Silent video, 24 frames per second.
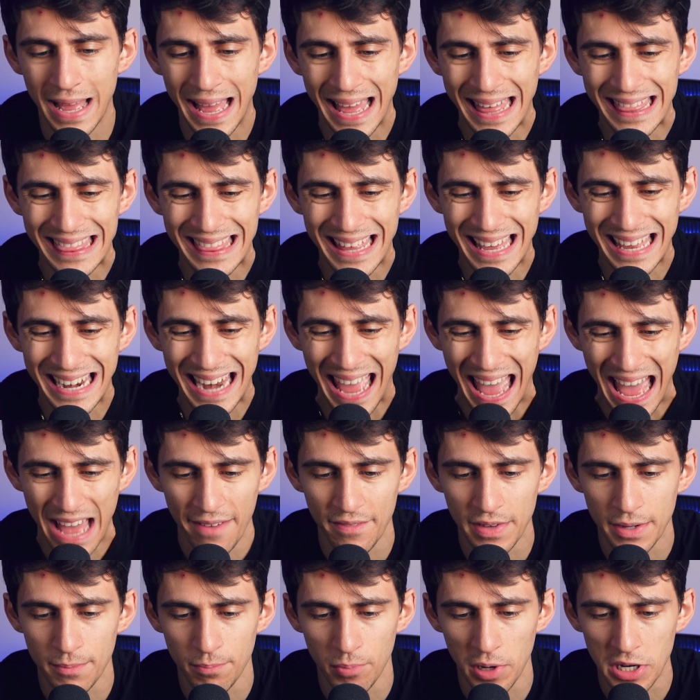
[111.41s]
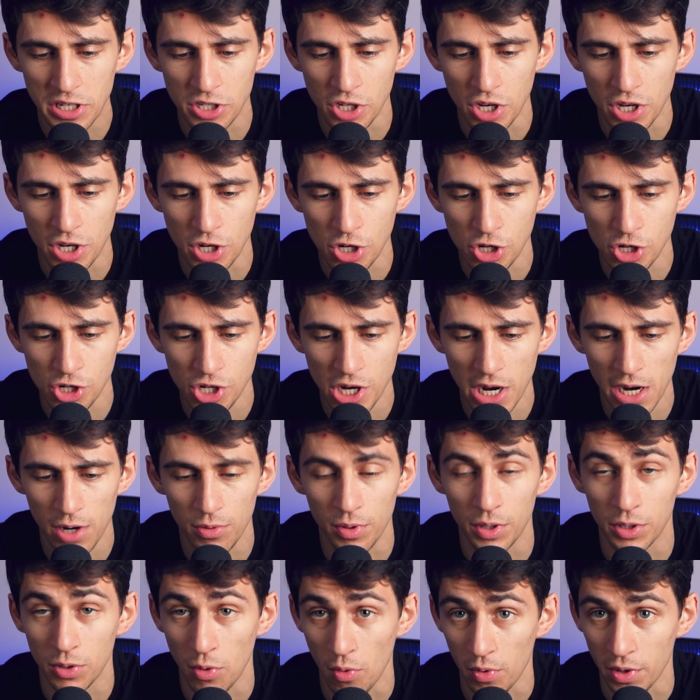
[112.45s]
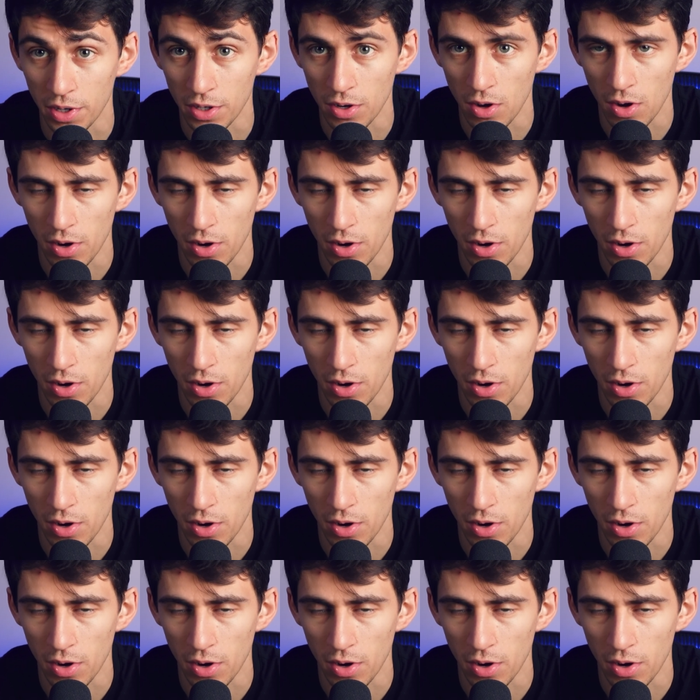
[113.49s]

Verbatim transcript: and then have it press share recorded